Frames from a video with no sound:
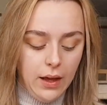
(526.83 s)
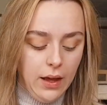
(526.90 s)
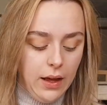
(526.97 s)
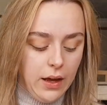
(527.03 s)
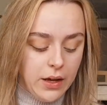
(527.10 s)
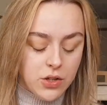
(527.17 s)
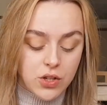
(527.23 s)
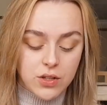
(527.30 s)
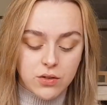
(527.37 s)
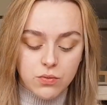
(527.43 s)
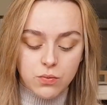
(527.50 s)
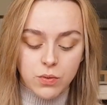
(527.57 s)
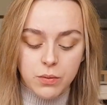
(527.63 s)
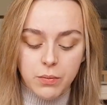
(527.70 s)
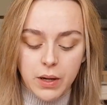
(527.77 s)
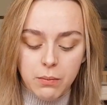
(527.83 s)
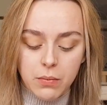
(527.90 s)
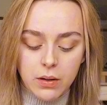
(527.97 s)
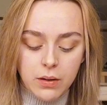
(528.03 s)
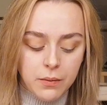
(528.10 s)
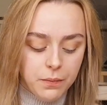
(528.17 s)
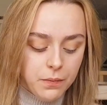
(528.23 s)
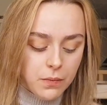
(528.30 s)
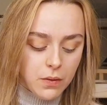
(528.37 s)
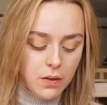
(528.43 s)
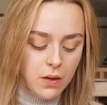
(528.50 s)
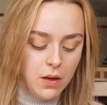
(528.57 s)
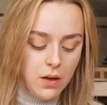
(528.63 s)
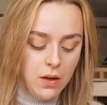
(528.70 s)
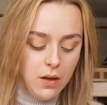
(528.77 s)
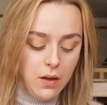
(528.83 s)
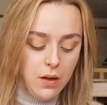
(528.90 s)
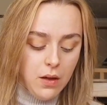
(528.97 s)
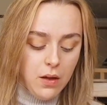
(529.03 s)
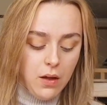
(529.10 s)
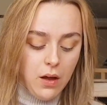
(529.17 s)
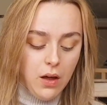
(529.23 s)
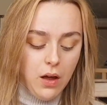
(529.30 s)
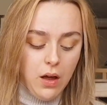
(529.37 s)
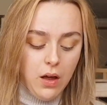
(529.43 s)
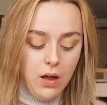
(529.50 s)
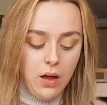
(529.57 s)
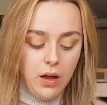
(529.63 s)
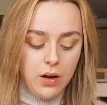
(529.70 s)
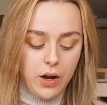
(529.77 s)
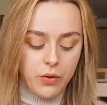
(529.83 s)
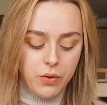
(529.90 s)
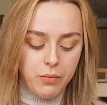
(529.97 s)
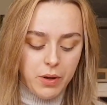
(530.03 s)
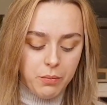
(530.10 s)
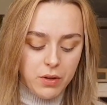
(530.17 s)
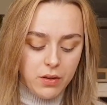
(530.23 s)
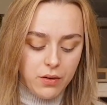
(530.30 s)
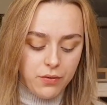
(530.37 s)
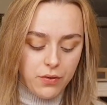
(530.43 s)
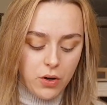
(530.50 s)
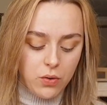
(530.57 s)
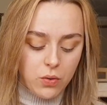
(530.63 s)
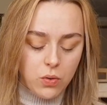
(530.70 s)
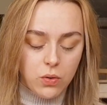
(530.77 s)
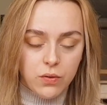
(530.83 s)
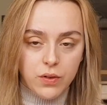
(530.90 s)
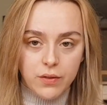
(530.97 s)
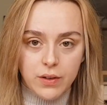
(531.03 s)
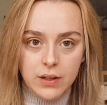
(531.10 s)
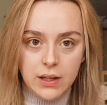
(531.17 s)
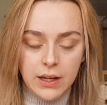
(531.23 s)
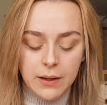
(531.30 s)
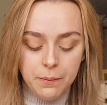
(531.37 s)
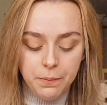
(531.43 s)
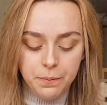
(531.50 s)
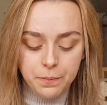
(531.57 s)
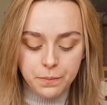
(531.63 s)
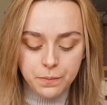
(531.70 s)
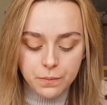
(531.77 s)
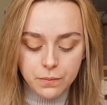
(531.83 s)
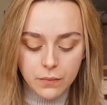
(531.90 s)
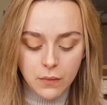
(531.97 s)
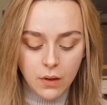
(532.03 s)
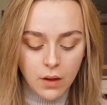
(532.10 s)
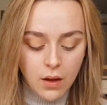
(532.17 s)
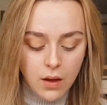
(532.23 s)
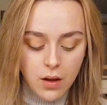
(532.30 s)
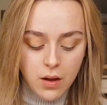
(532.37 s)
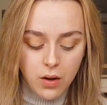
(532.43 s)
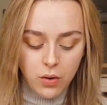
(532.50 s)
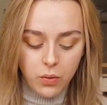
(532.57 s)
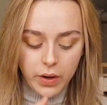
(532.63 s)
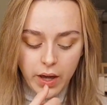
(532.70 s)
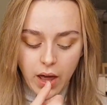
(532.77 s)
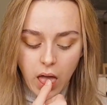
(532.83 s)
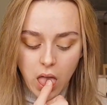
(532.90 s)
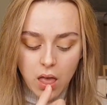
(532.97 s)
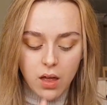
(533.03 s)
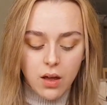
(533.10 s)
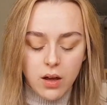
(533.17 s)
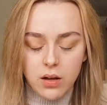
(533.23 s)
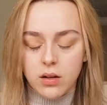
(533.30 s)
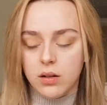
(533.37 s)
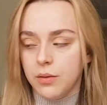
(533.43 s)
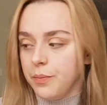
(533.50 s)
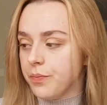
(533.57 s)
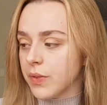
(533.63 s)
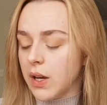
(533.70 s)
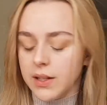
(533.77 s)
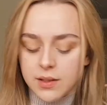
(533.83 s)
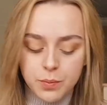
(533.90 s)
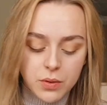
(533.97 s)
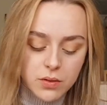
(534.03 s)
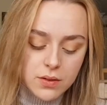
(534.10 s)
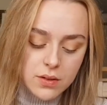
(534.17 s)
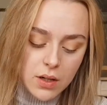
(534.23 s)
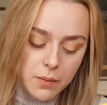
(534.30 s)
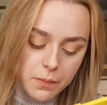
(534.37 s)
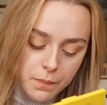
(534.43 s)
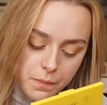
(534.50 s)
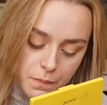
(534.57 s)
I just remember, and I remember the phone call vividly, where I spilled some,